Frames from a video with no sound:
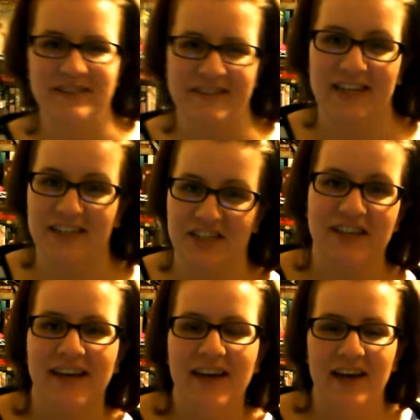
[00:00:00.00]
Angie.
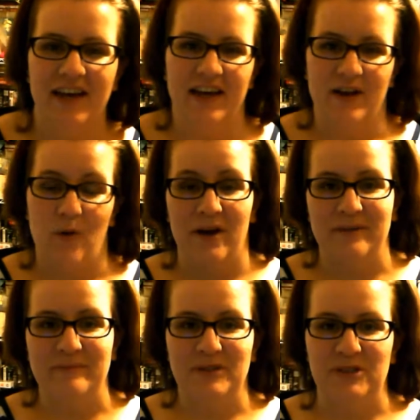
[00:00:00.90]

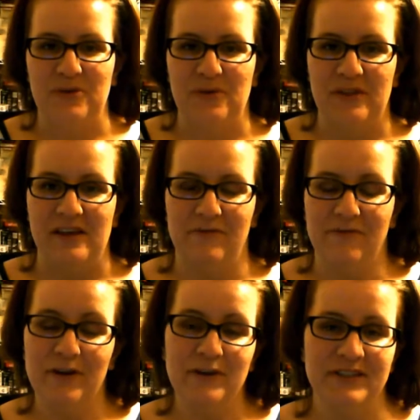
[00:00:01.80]
Welcome to the
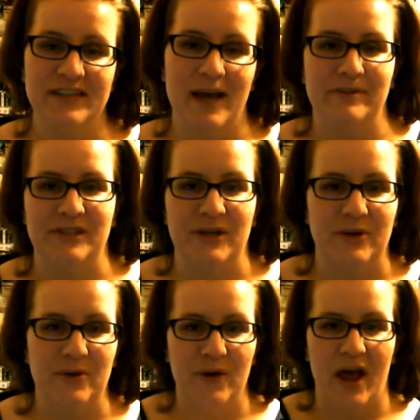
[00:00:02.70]
first
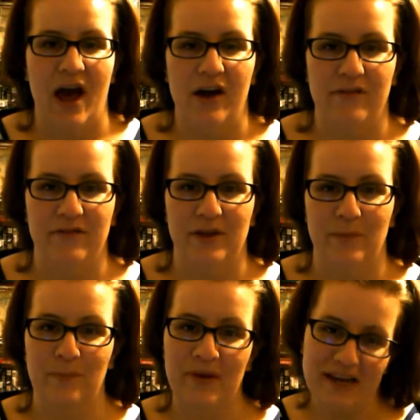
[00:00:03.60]
episode of the
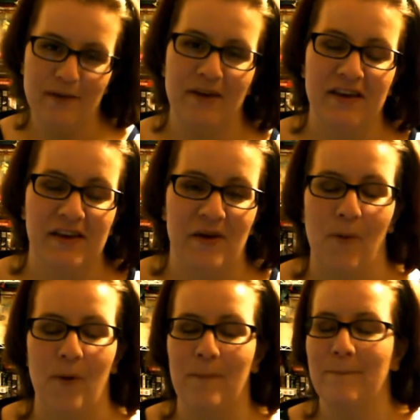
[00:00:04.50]
BDB,
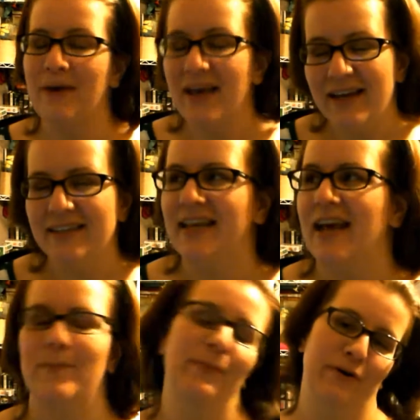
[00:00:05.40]
or Big
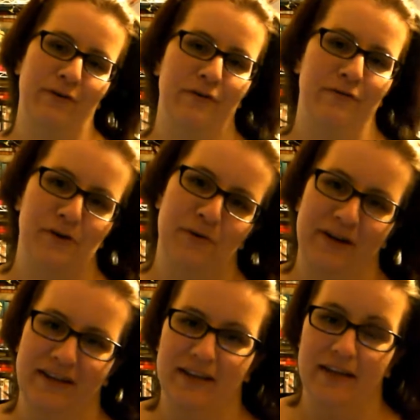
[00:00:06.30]
Damn Book Review,
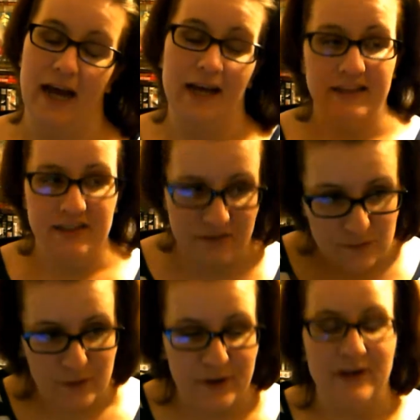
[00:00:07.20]
at least
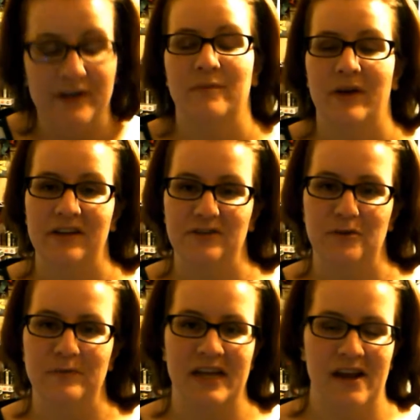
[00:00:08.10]
for my
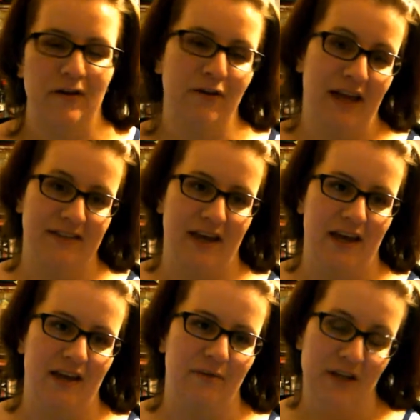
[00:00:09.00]
YouTube channel. As
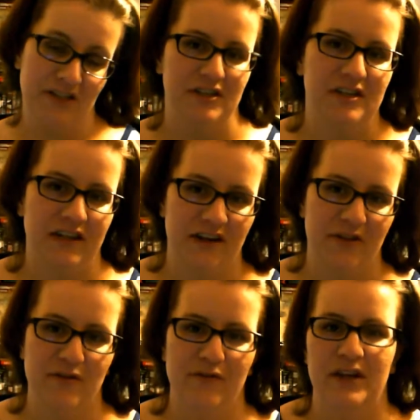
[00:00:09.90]
I mentioned in
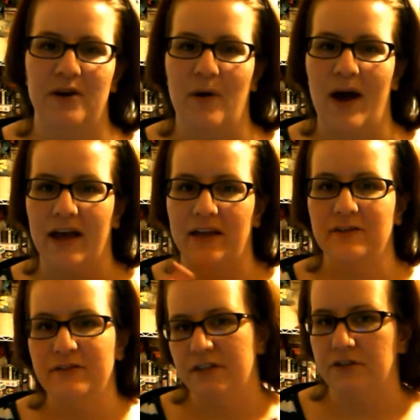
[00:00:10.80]
another video, I
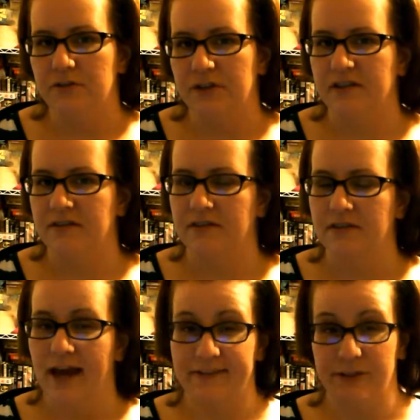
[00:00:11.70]
used to do this
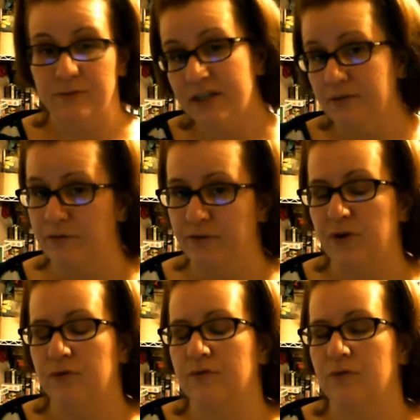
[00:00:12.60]
as a written
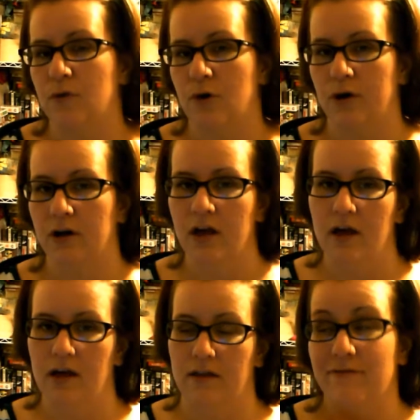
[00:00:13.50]
review for
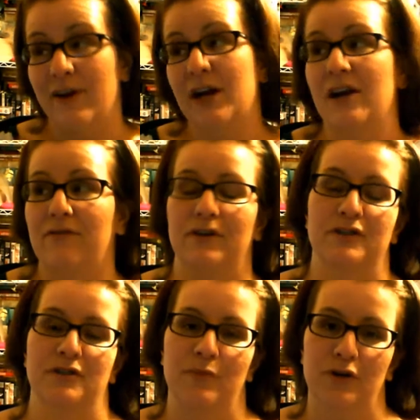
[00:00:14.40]
the very
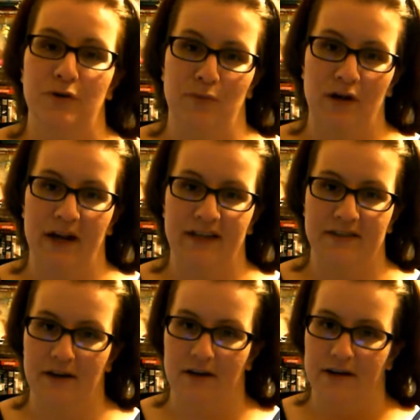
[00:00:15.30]
first book blog I
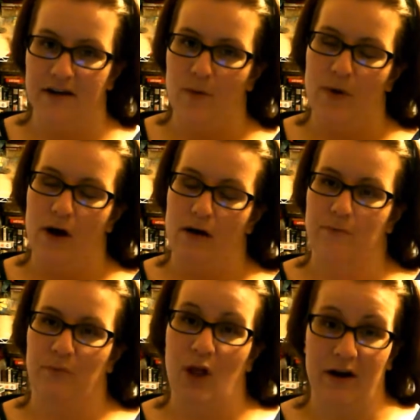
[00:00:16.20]
started up on
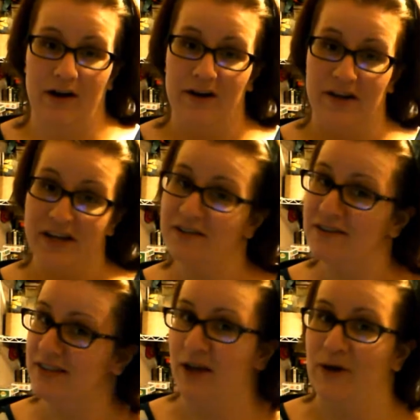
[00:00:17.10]
Blogger years
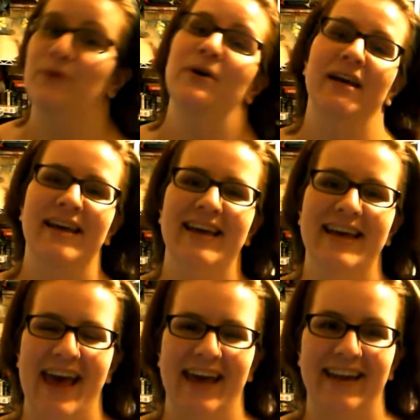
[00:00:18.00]
ago,
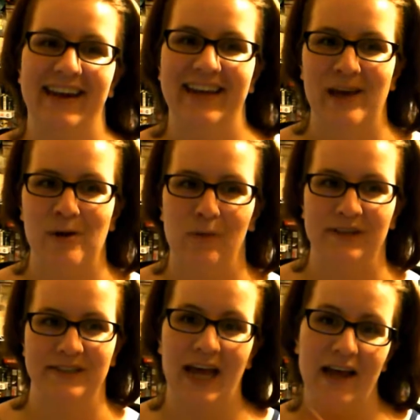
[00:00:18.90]
and it
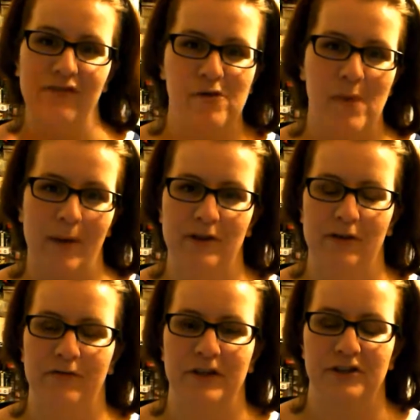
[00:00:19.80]
was kind of a
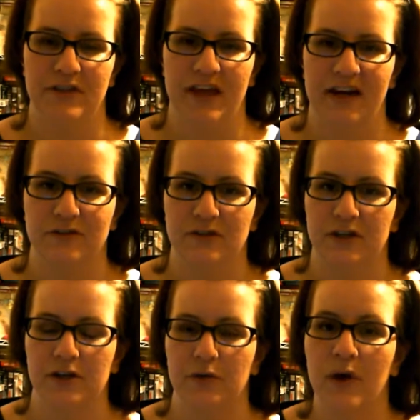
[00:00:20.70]
popular feature that I used to
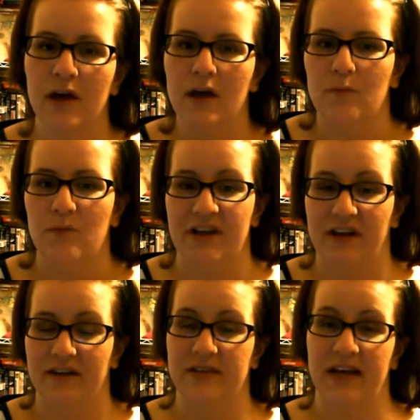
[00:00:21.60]
do
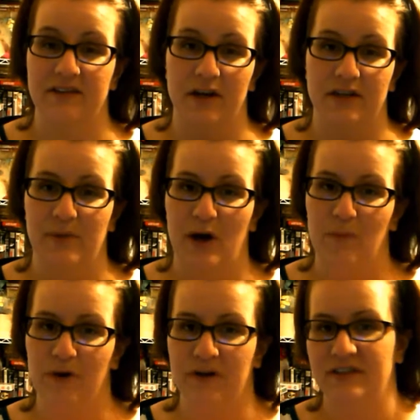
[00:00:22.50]
because I talked about
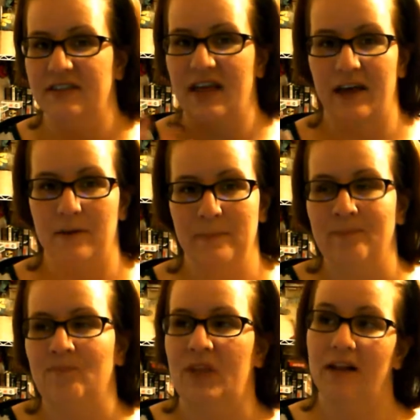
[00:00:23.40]
books that
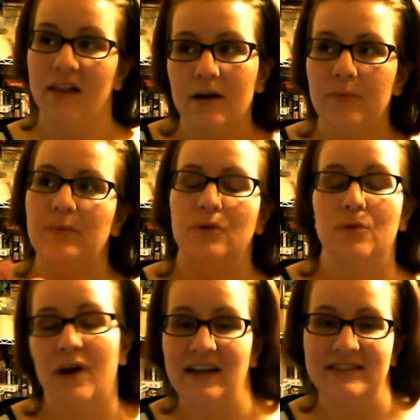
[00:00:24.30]
a lot of people
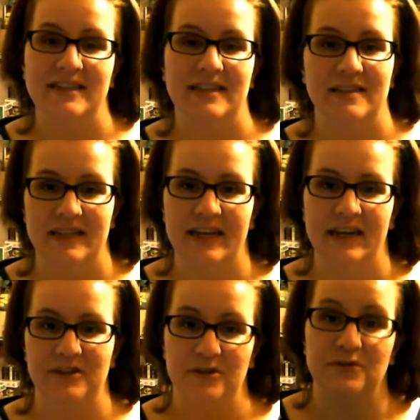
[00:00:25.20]
were hesitant to get
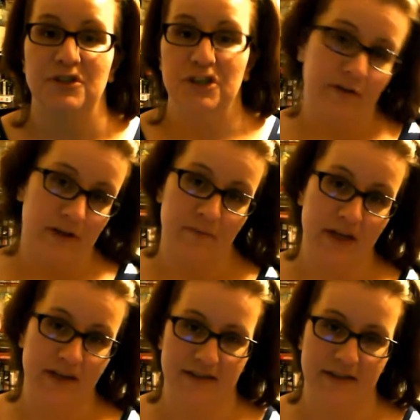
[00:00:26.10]
into sheerly
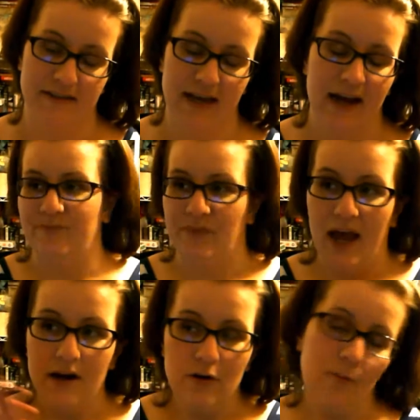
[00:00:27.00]
because of the size.
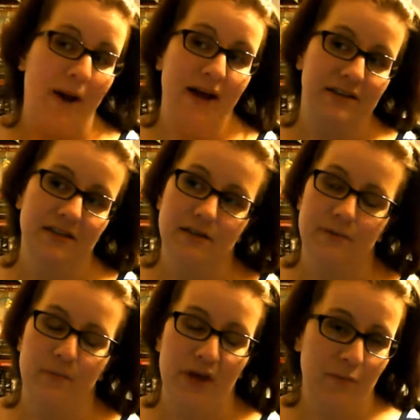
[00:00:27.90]
I don't mind
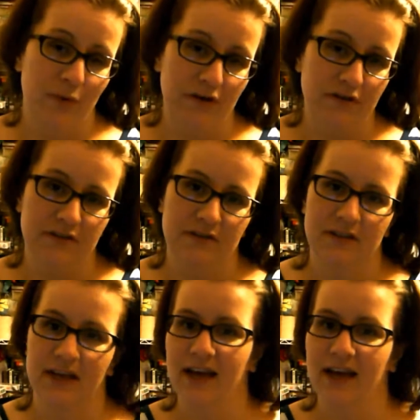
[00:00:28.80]
big books.